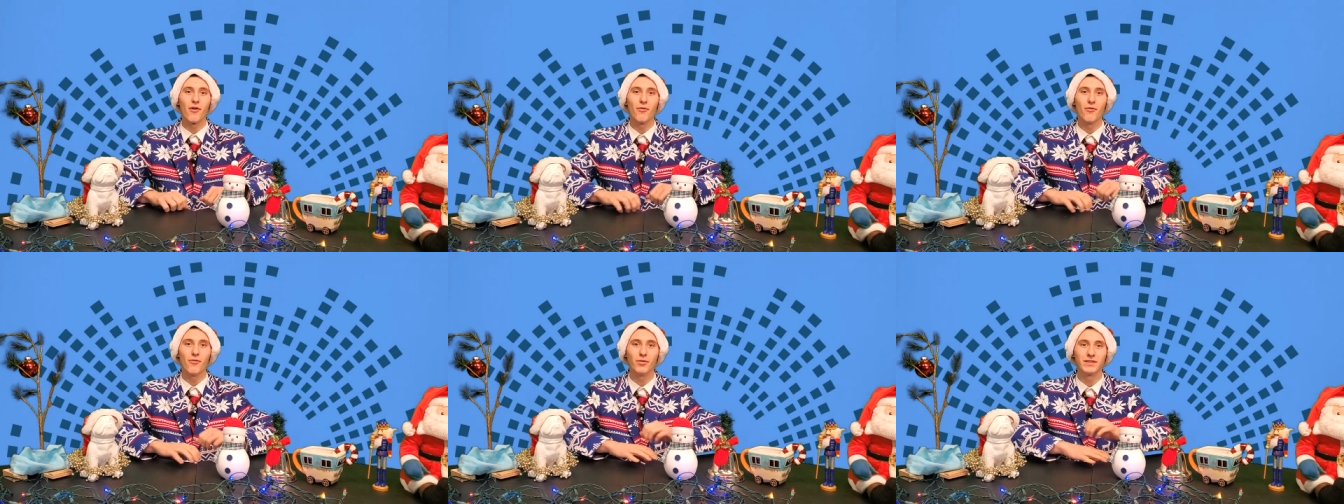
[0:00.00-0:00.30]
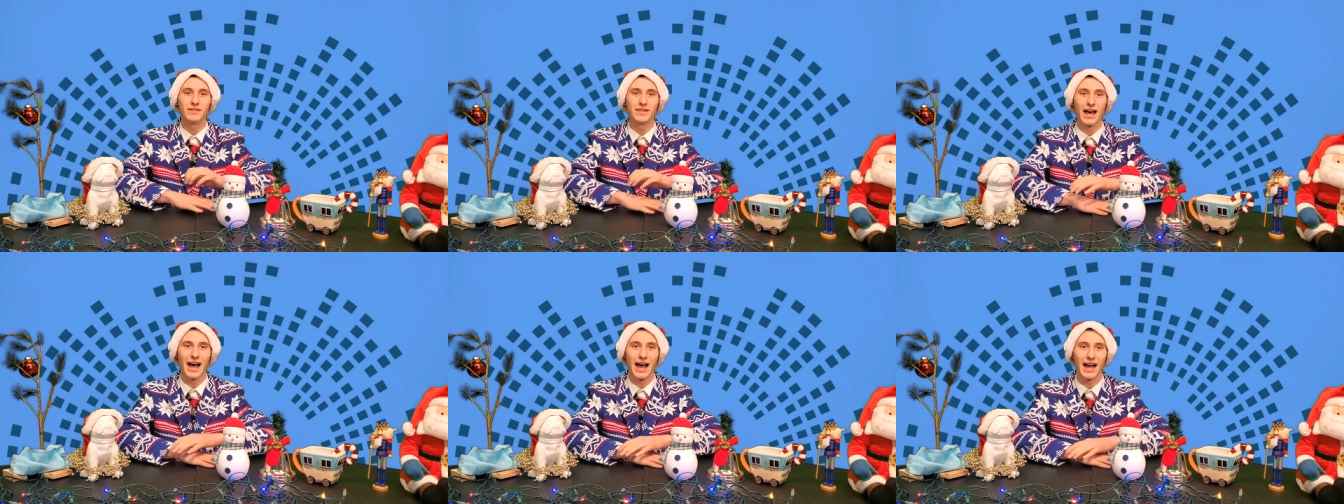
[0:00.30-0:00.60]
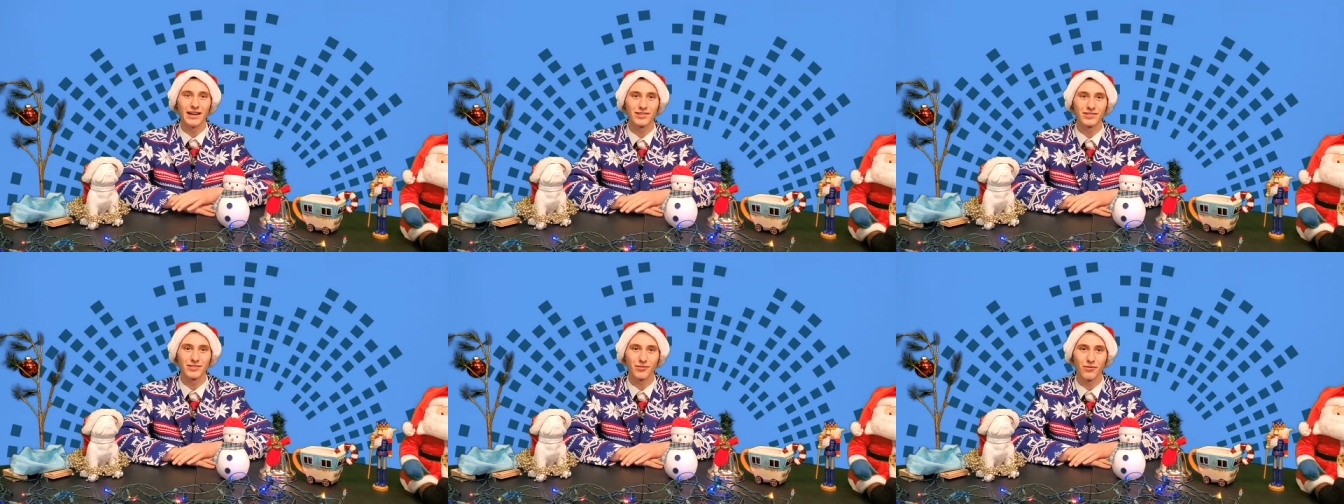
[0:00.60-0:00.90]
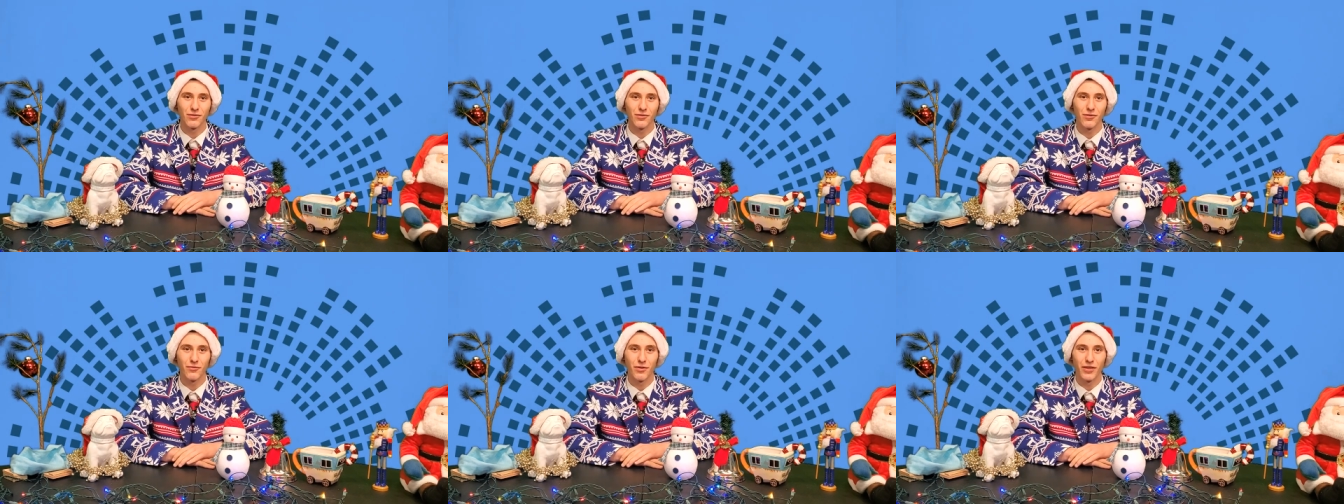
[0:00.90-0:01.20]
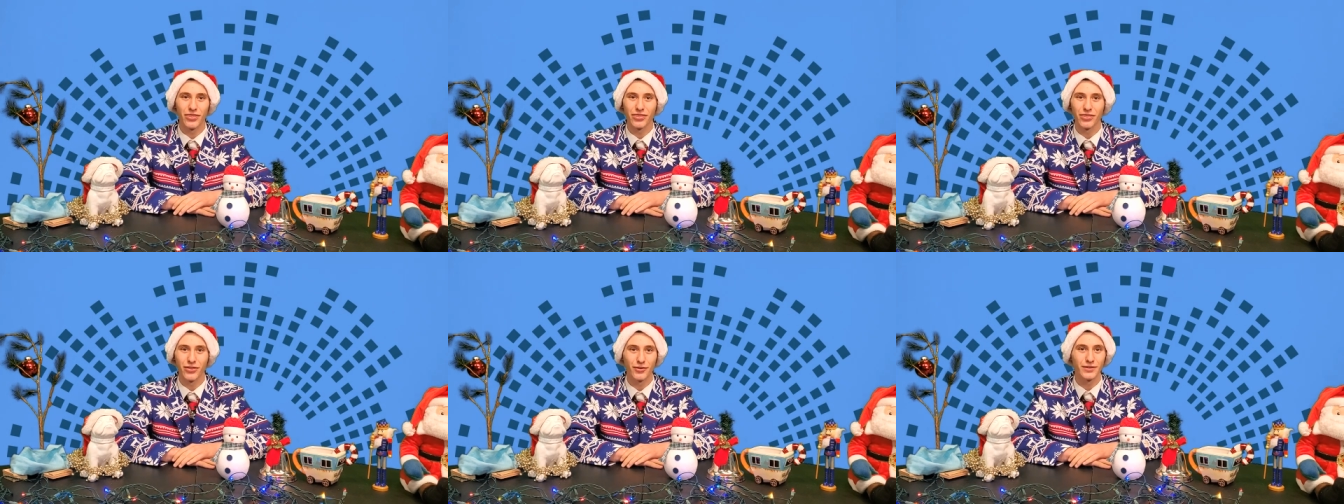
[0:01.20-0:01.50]
who was the high scorer
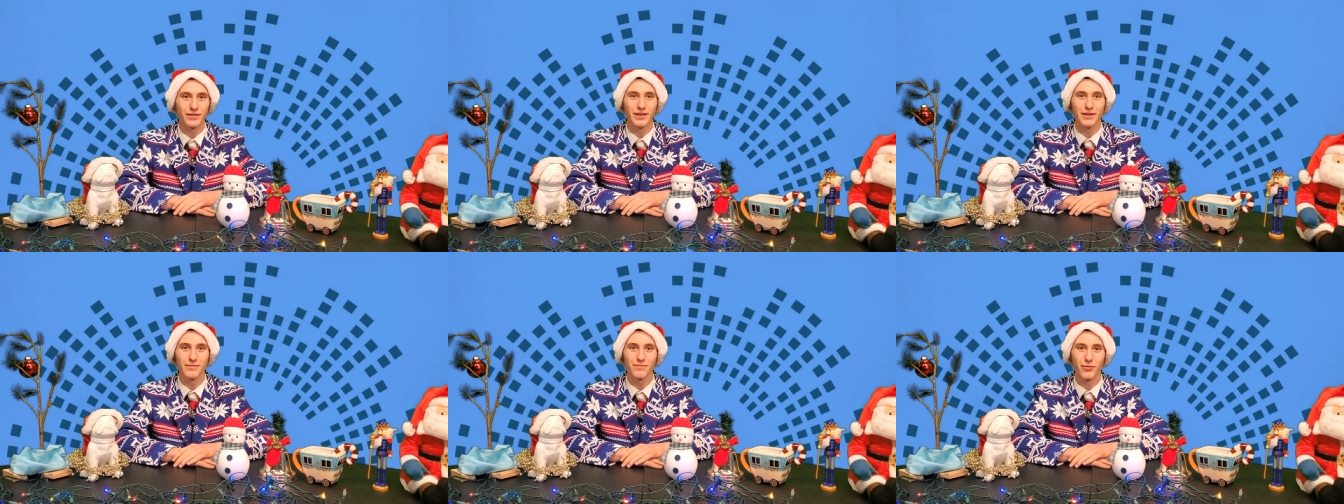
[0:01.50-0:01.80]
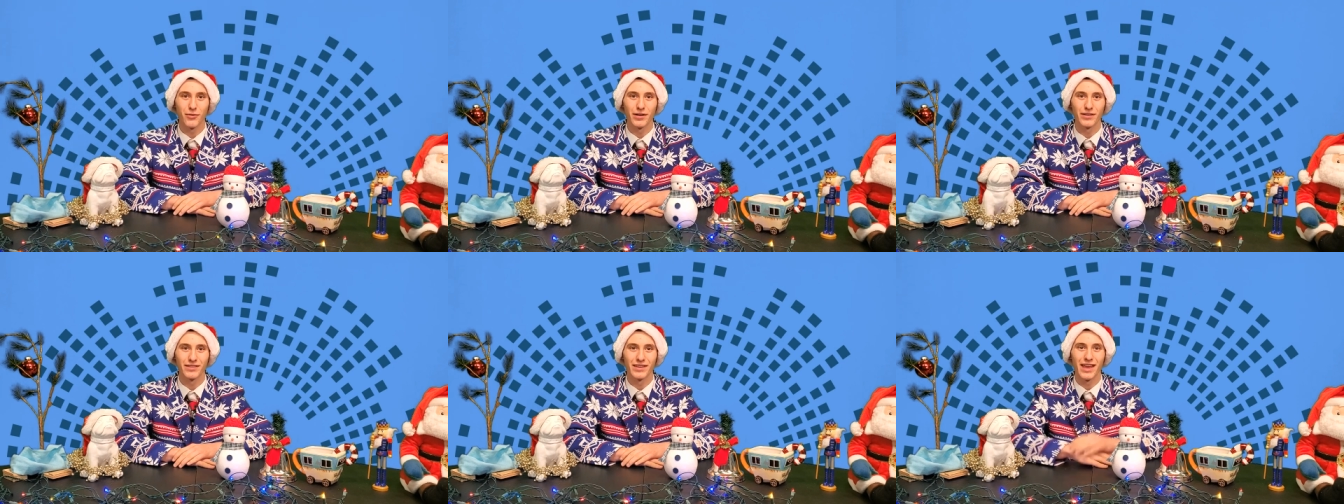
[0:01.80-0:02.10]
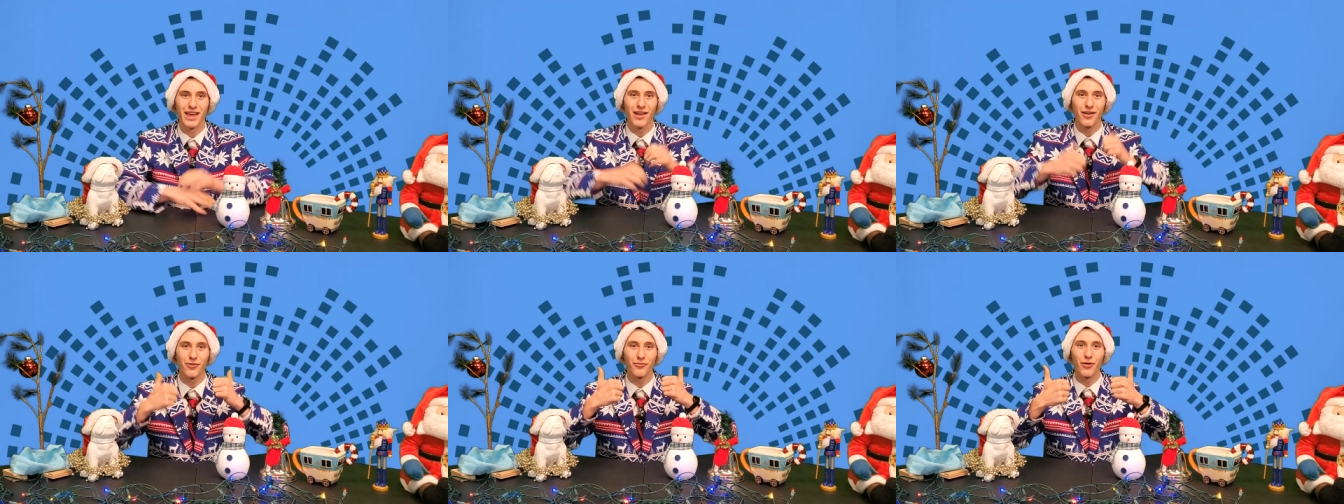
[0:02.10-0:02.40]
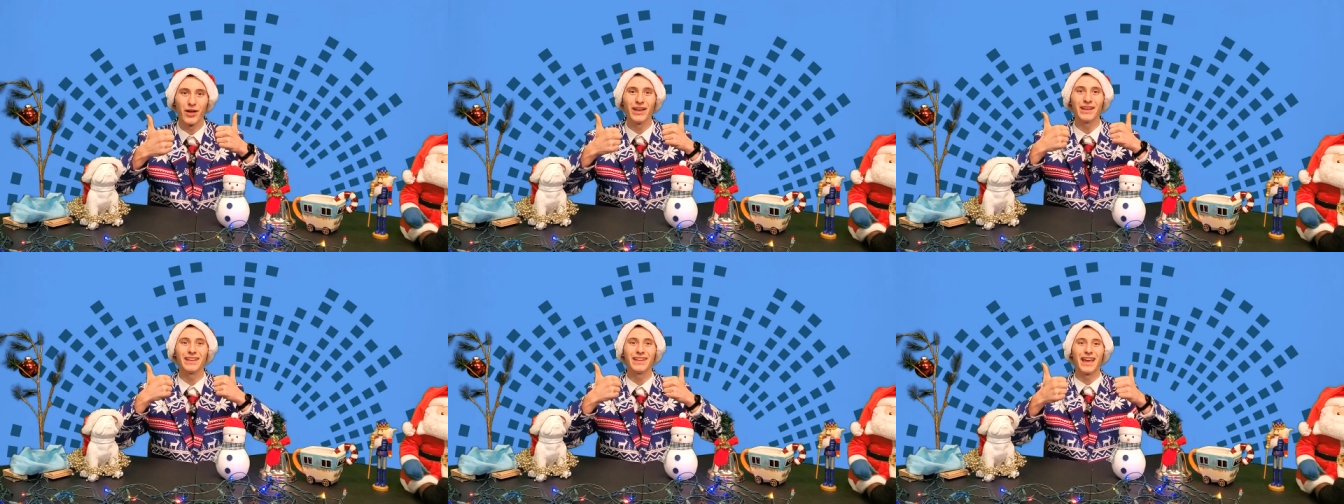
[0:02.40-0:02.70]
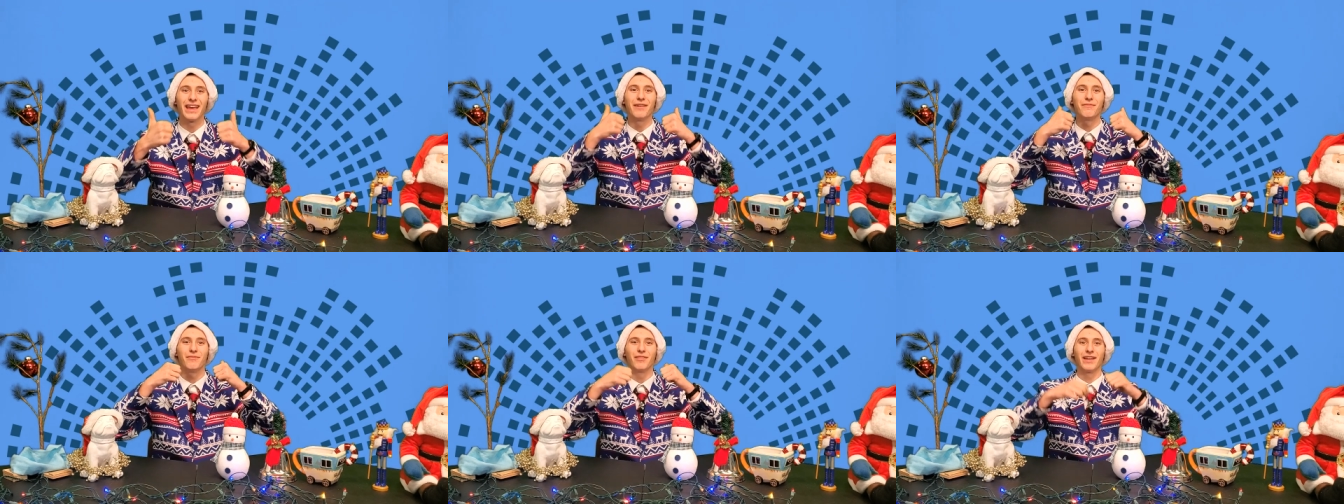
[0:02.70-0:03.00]
with 13 points. Great
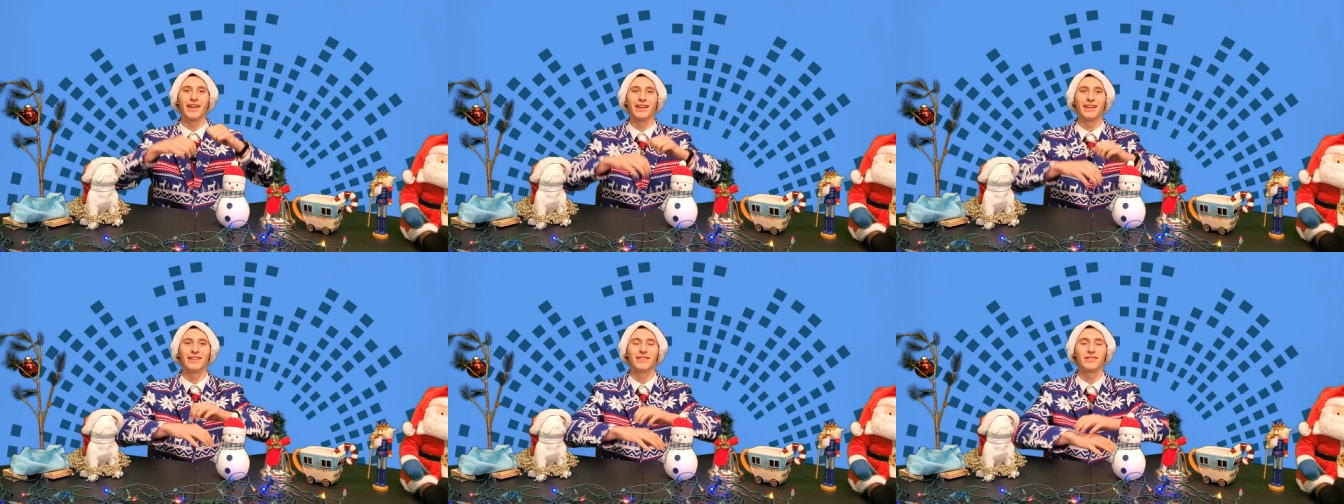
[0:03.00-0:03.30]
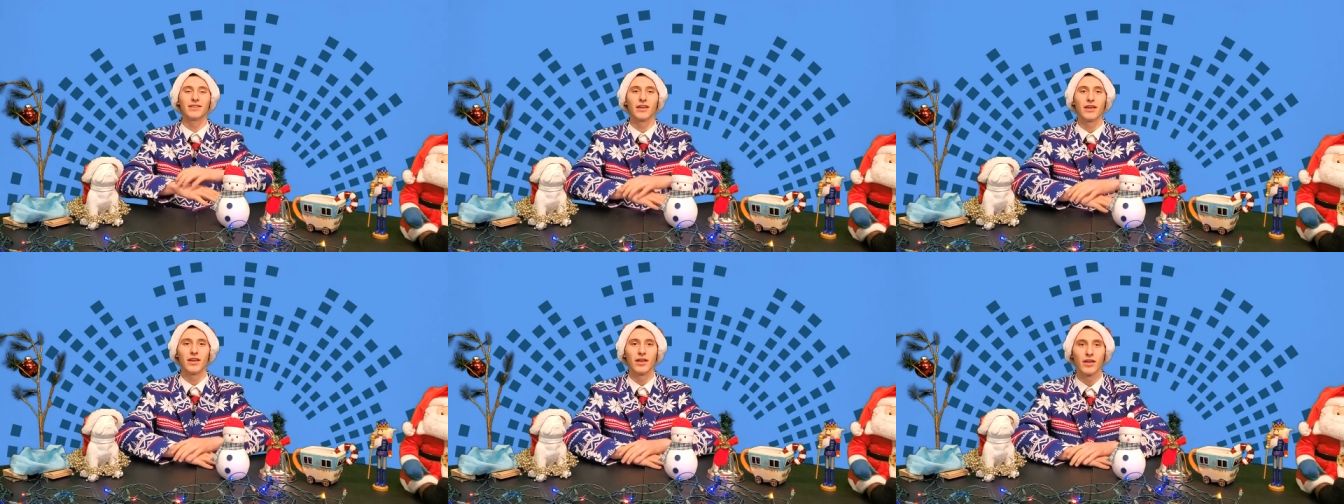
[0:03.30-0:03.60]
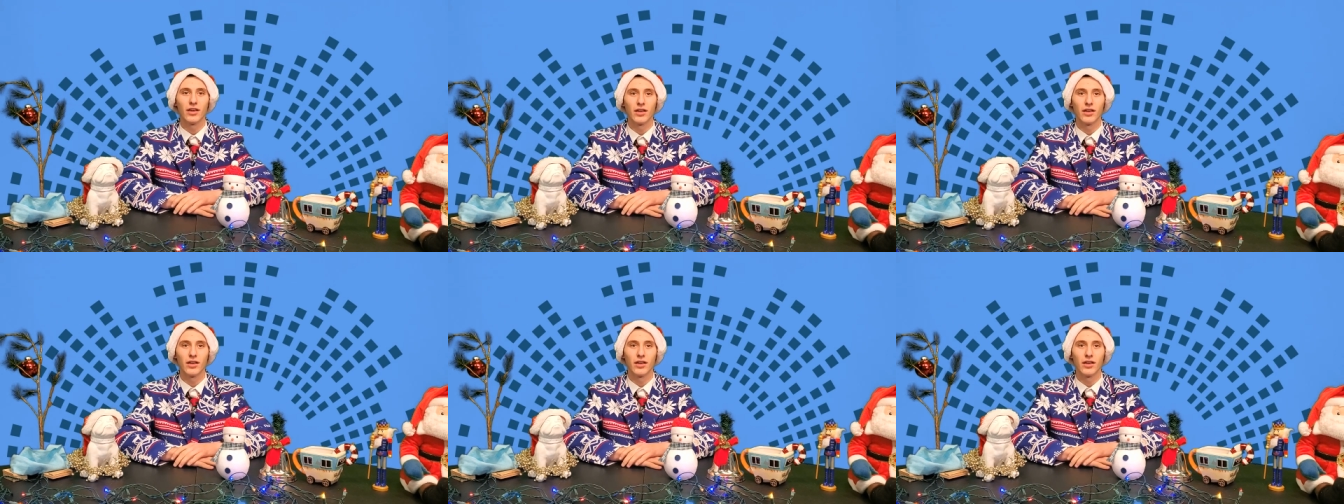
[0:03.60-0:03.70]
game, ladies.